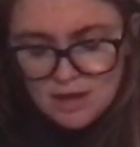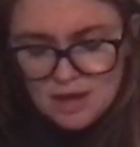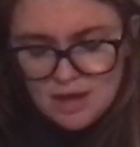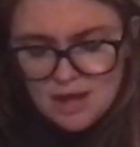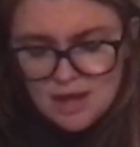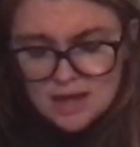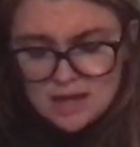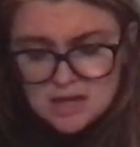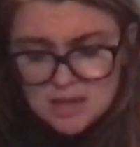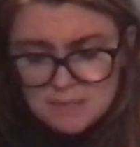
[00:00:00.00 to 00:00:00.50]

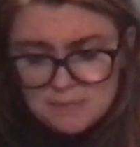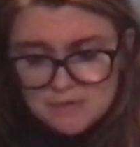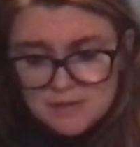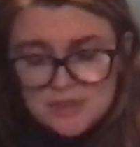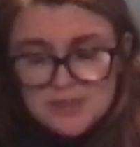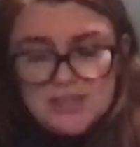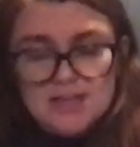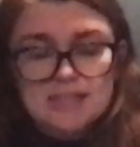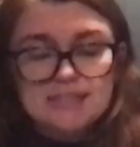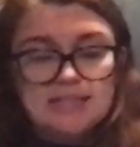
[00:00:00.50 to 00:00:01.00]
A couple of
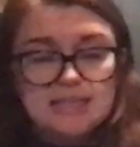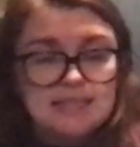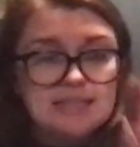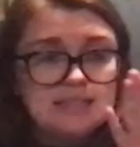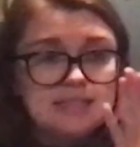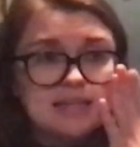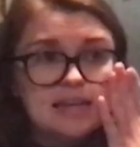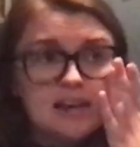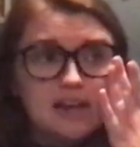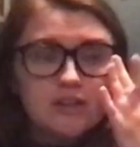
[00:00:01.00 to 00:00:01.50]
things. They
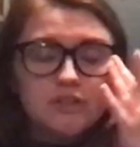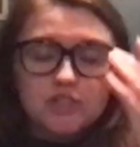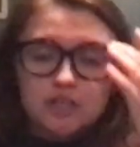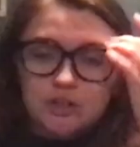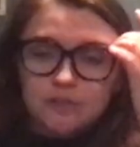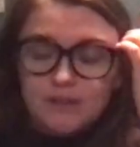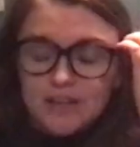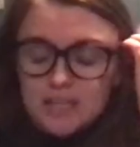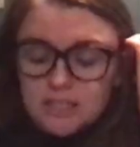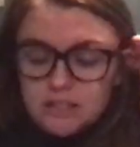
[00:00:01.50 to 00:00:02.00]
did send out
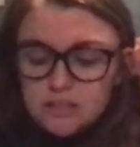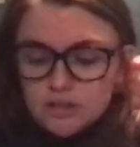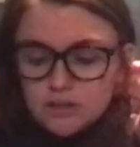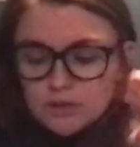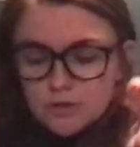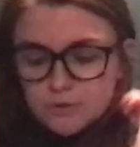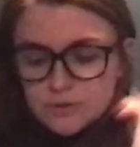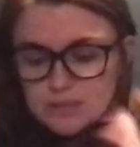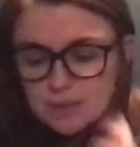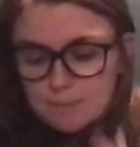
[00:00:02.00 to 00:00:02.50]
surveys to
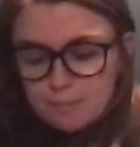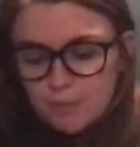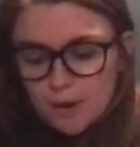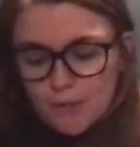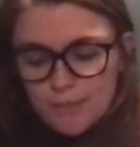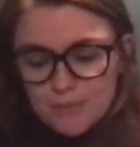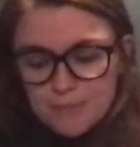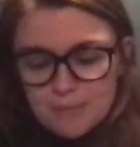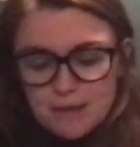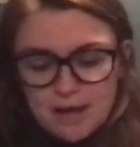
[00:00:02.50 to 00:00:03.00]
those that
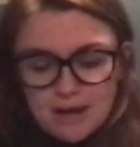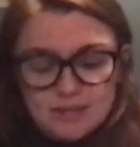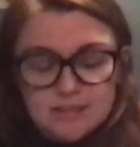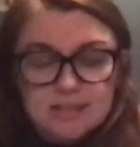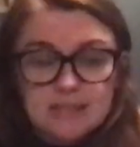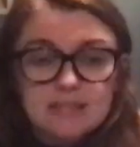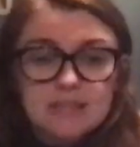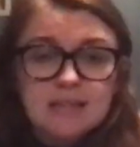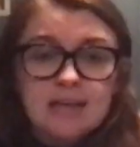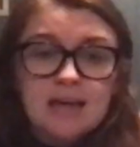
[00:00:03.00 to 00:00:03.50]
bought the
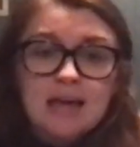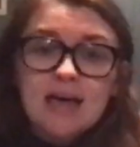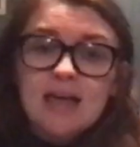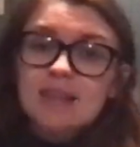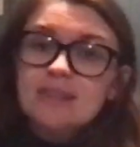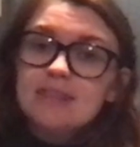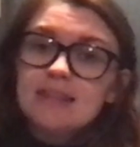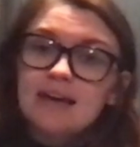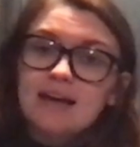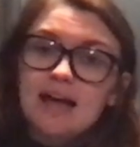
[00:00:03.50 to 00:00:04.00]
boxes
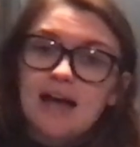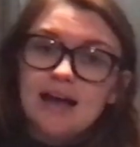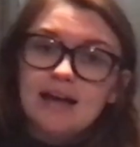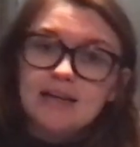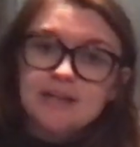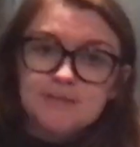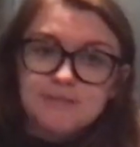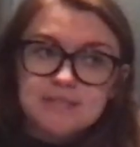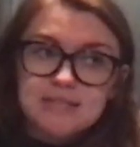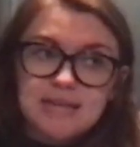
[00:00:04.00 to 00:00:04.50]
that kind
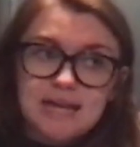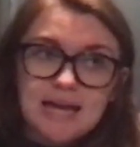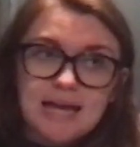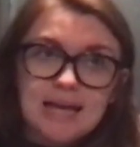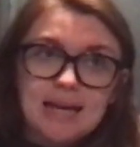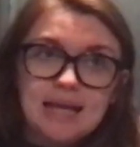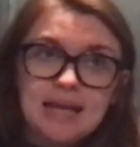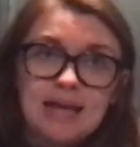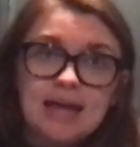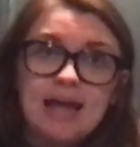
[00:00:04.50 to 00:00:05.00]
of
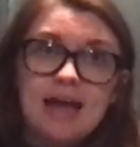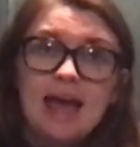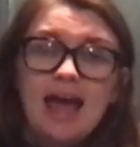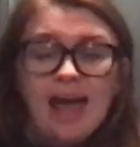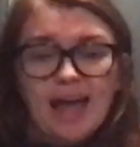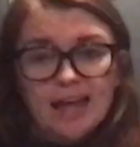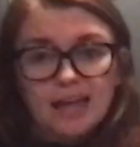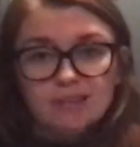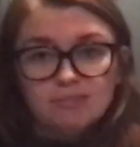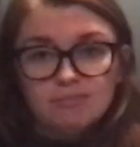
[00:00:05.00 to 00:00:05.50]
said,
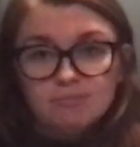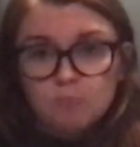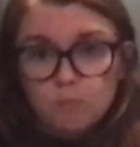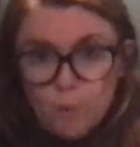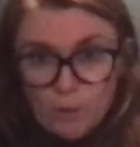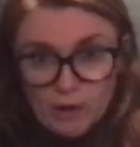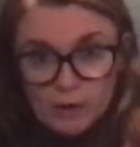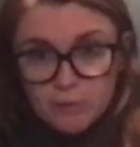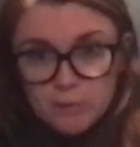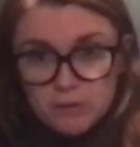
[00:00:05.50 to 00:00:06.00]
hey,
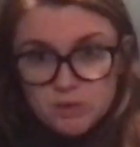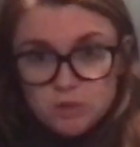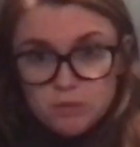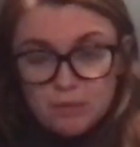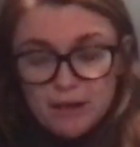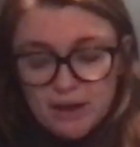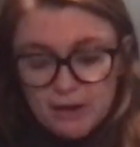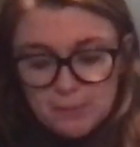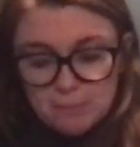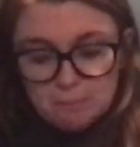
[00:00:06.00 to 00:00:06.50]
what could we do
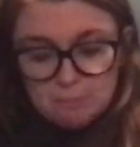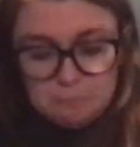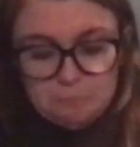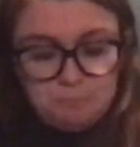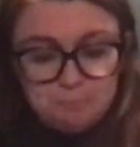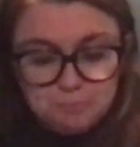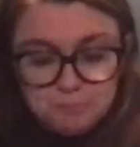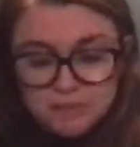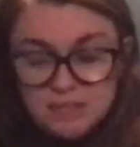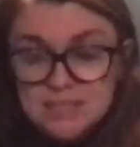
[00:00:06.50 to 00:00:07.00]
better?
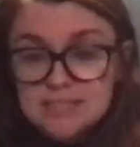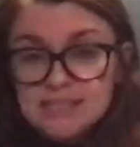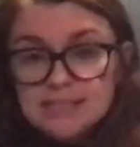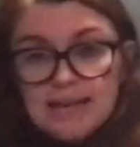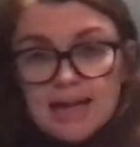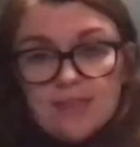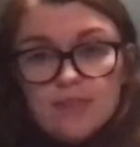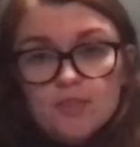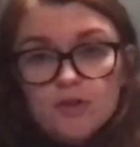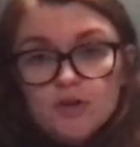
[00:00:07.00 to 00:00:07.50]
Because
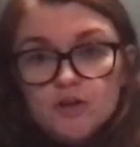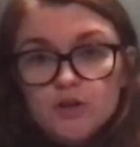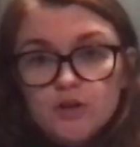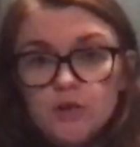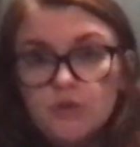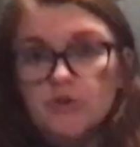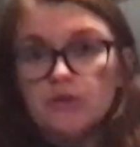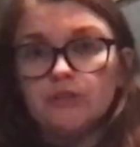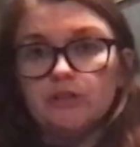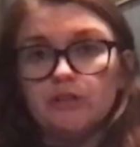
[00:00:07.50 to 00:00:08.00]
again, they're
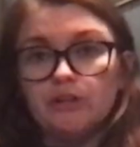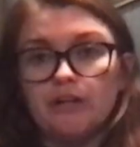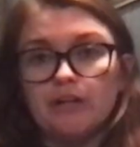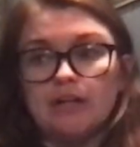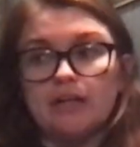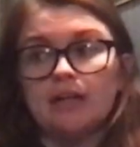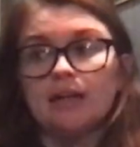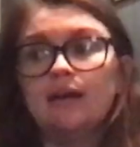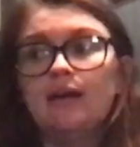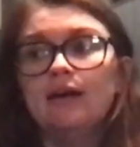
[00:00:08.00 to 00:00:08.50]
new, they're
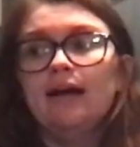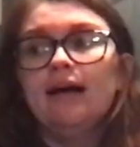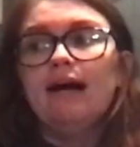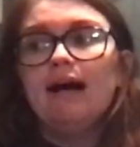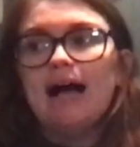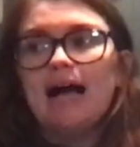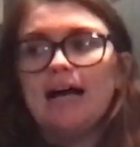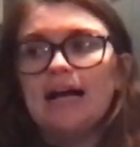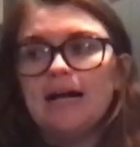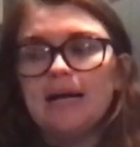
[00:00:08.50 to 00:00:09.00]
learning.
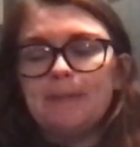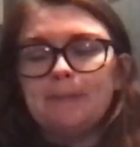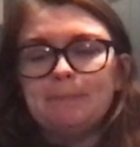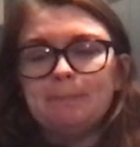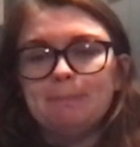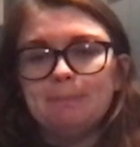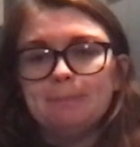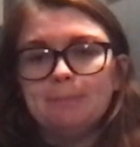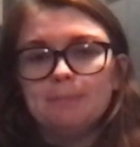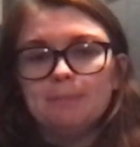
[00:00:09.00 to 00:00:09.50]

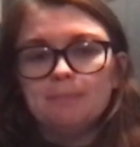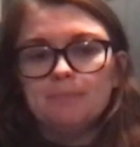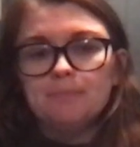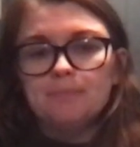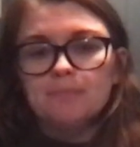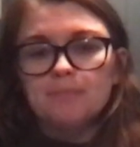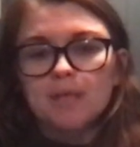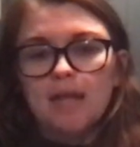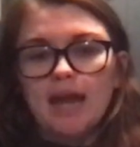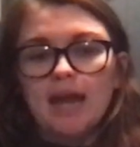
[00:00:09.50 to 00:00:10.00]

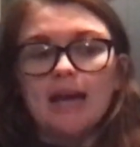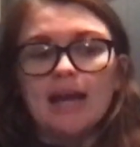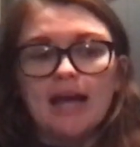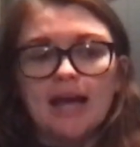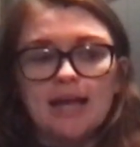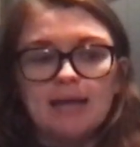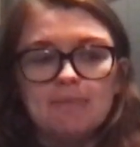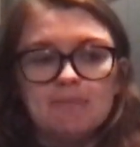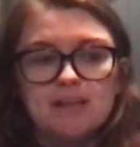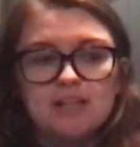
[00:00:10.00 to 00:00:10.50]
And I
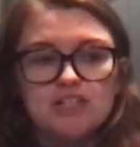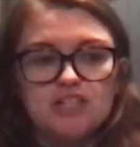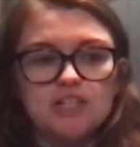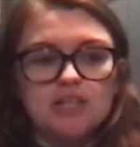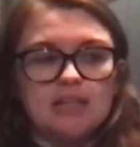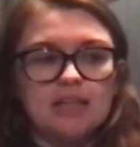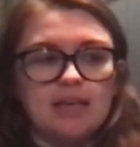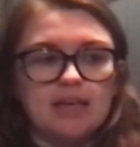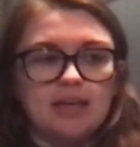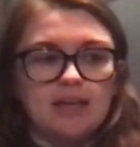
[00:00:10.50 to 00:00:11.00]
had mentioned
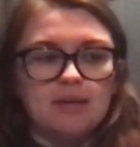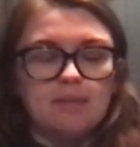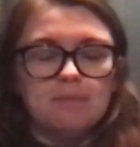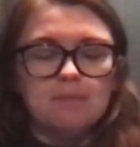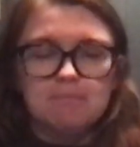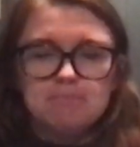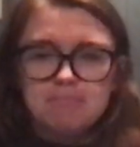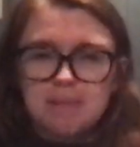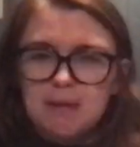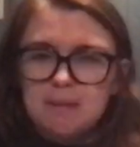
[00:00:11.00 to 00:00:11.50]
like
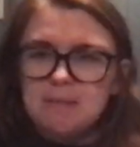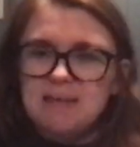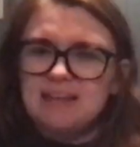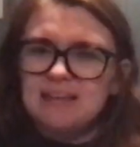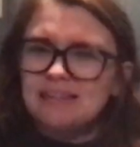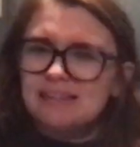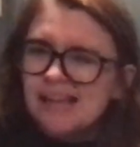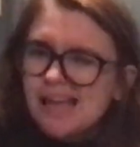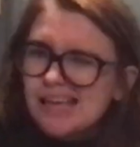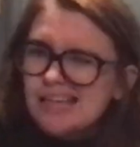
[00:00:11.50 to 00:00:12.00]
maybe
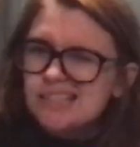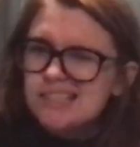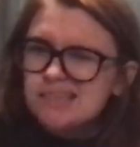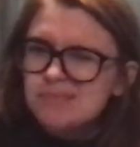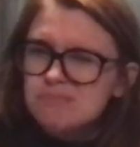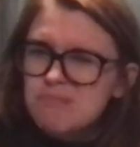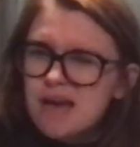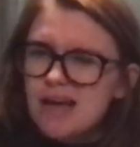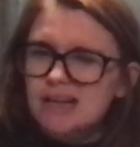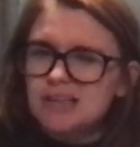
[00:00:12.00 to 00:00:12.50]
less
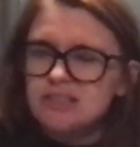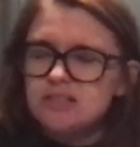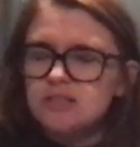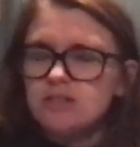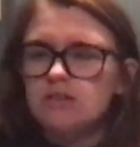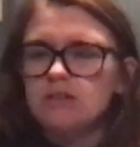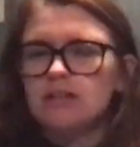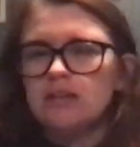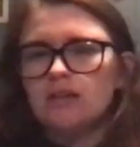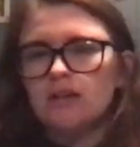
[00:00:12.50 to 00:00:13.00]
Mac
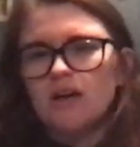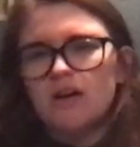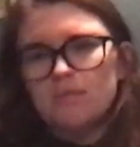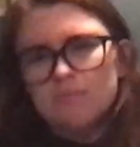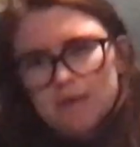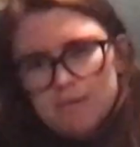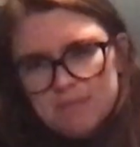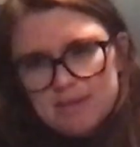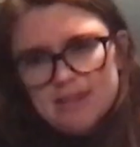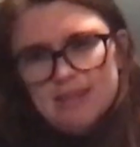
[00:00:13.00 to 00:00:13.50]
Studio,
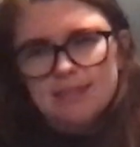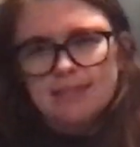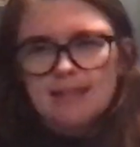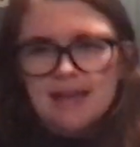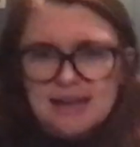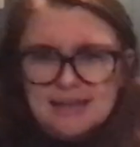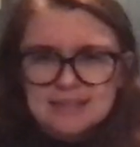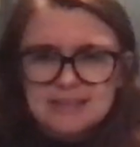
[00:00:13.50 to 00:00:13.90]
maybe less